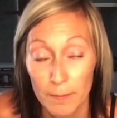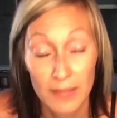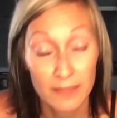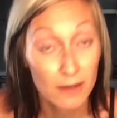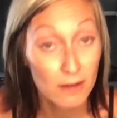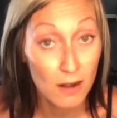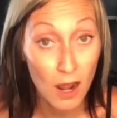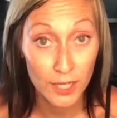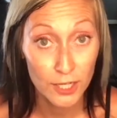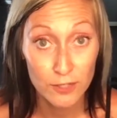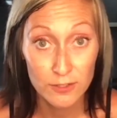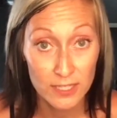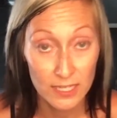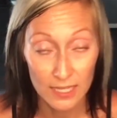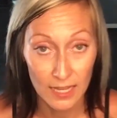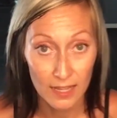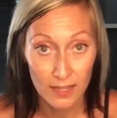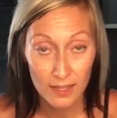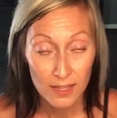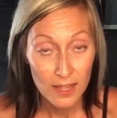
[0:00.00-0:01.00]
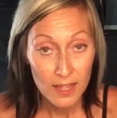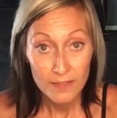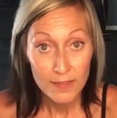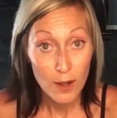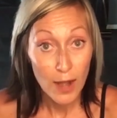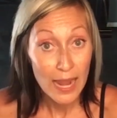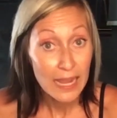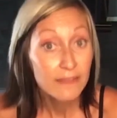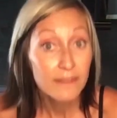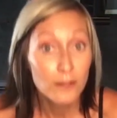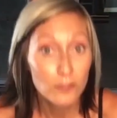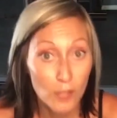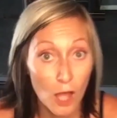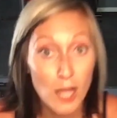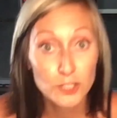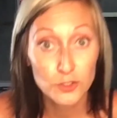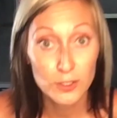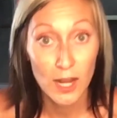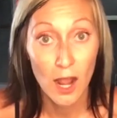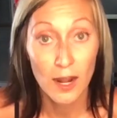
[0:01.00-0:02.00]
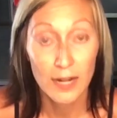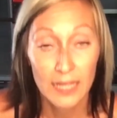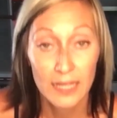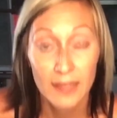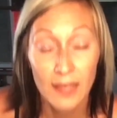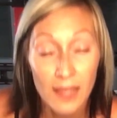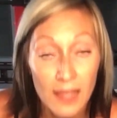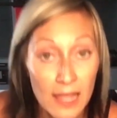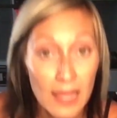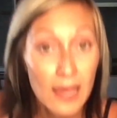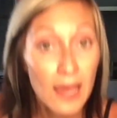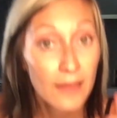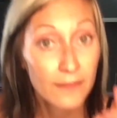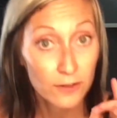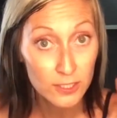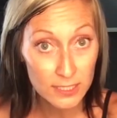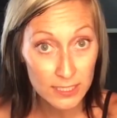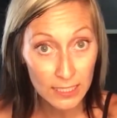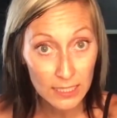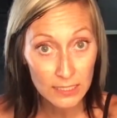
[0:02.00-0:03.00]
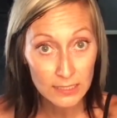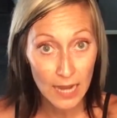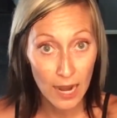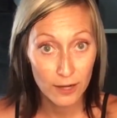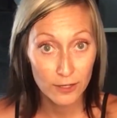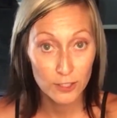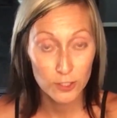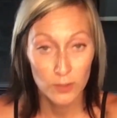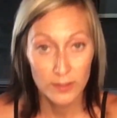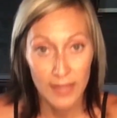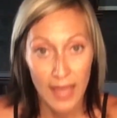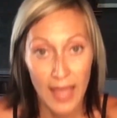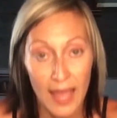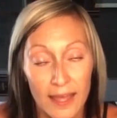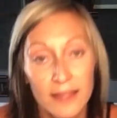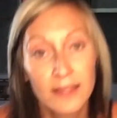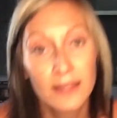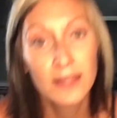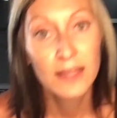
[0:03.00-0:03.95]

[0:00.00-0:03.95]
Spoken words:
They're not using it. They're hanging their laundry on it, and they're sick and tired of doing that.